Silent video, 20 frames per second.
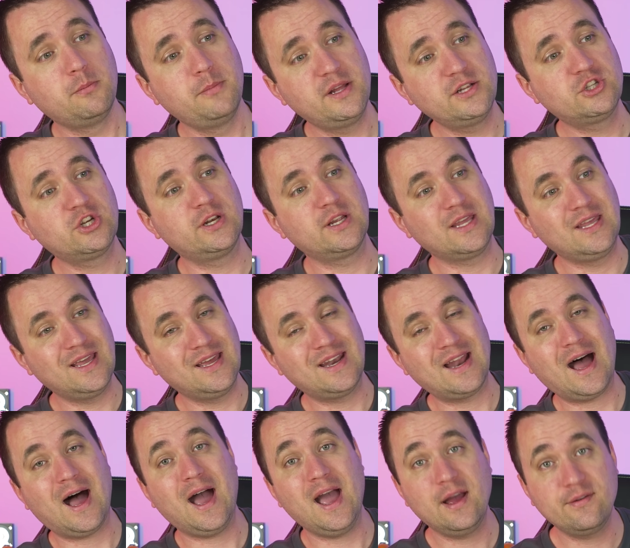mention, again,
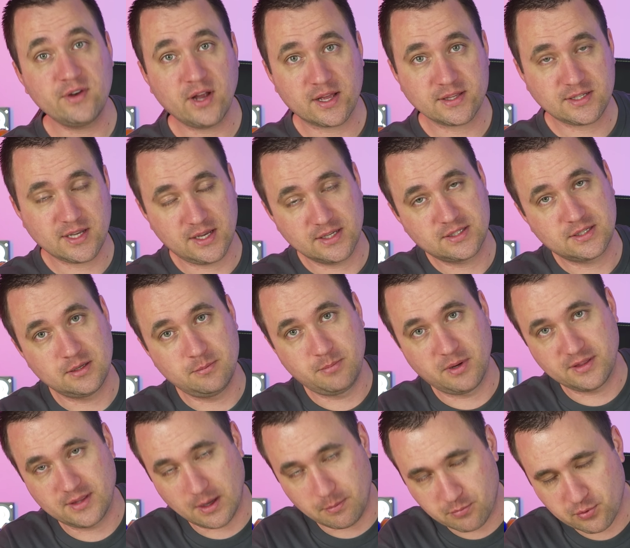I have not tested,
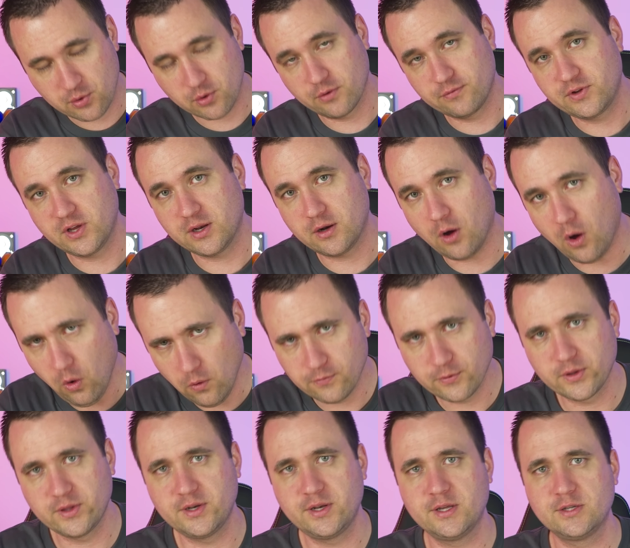but they proved it
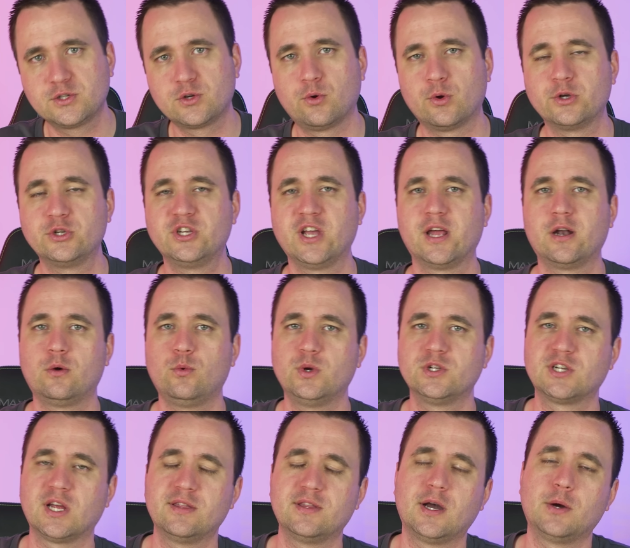over the Discord channel,
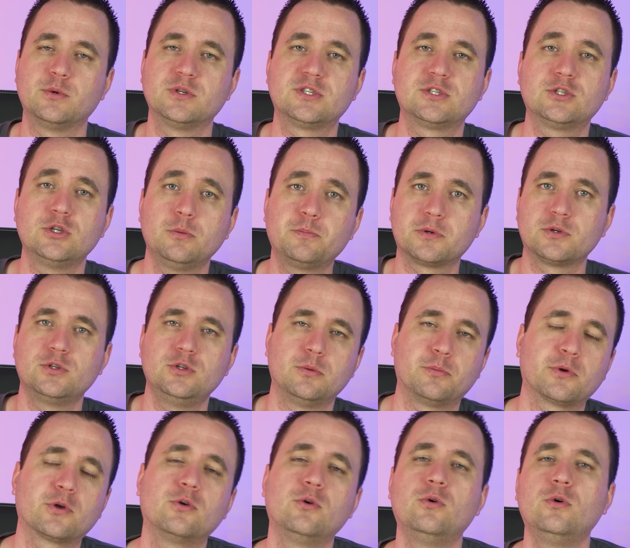which I thought was super,
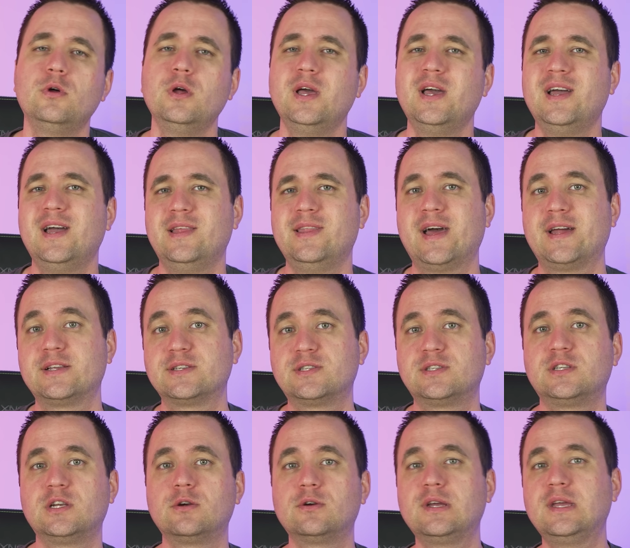super cool, and that is
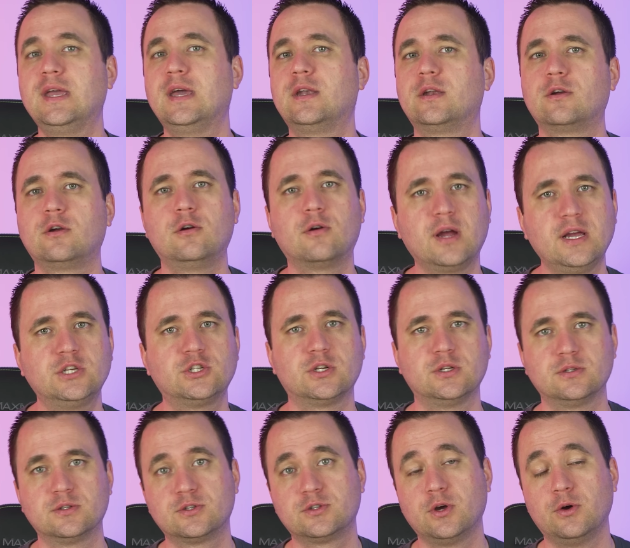Siri
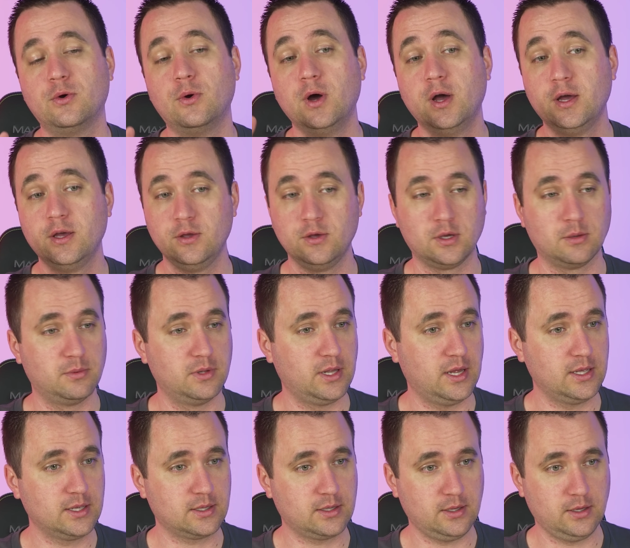integration. So you could be
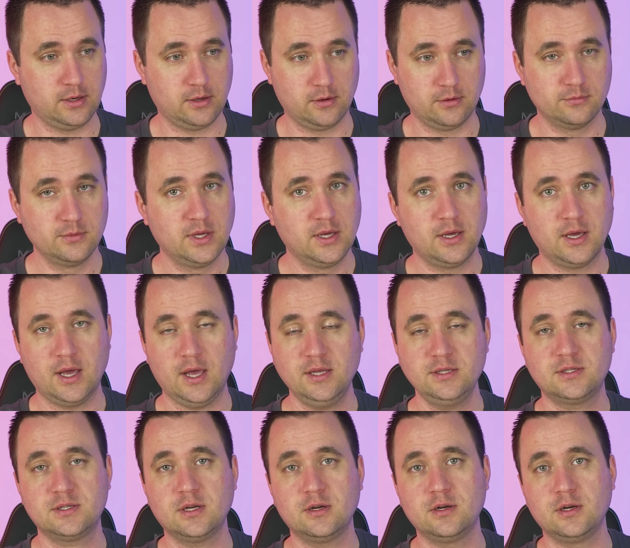like, you know, hey
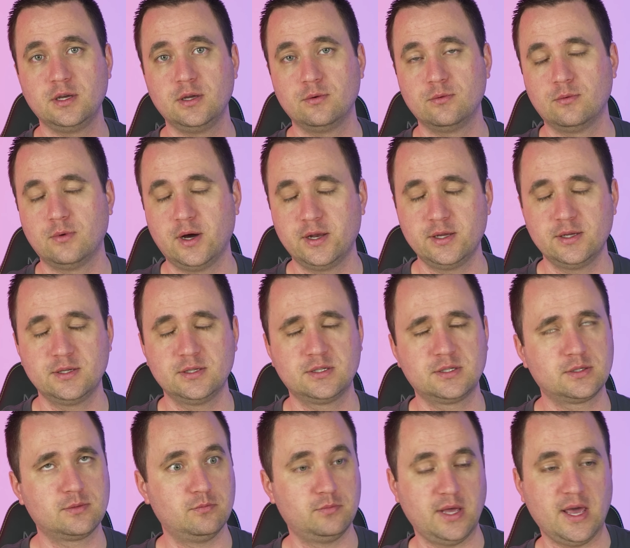Siri, what
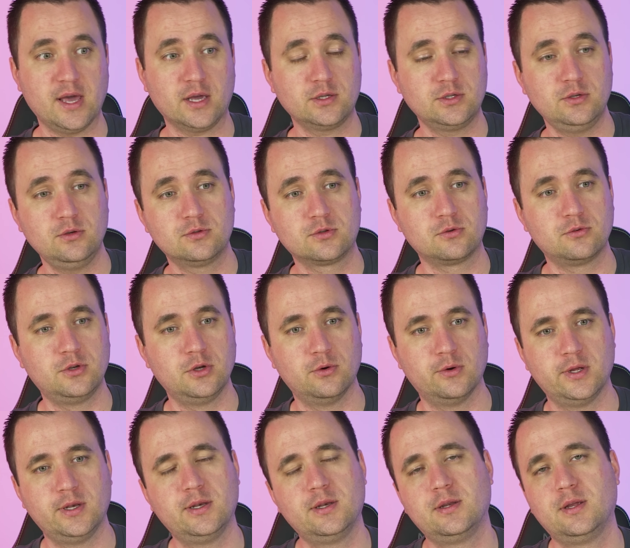is X user
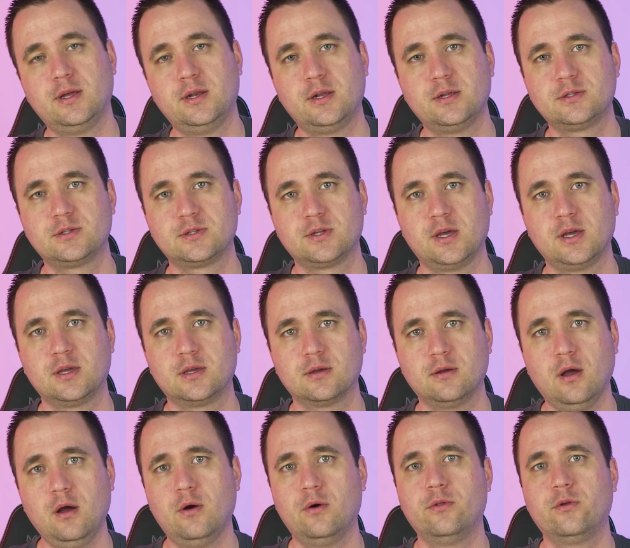doing? And it's like,
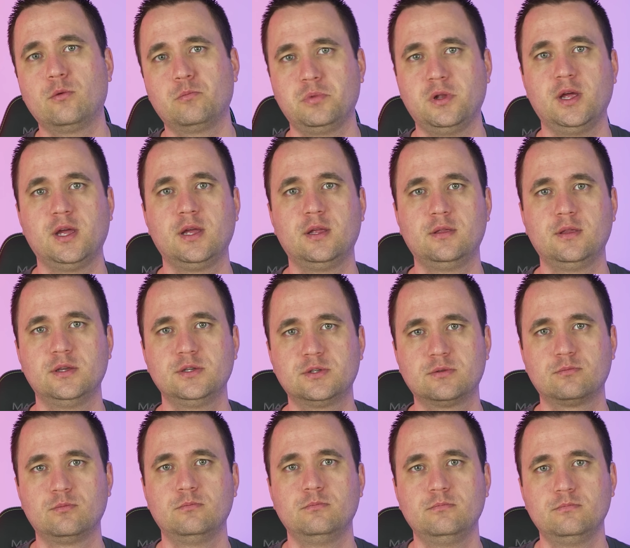oh, they're playing
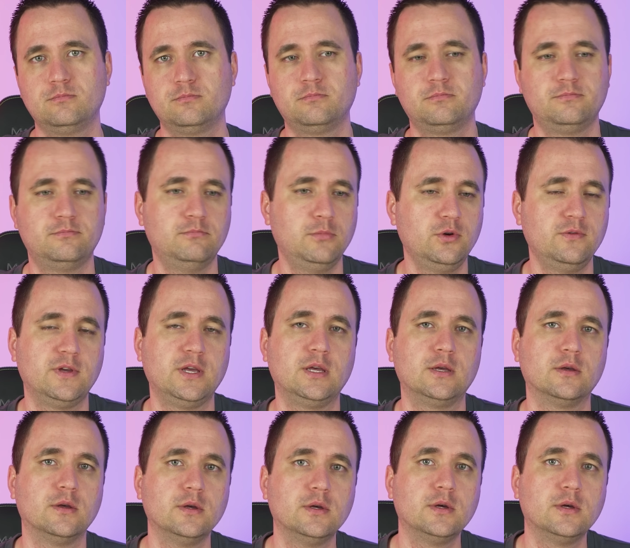this movie.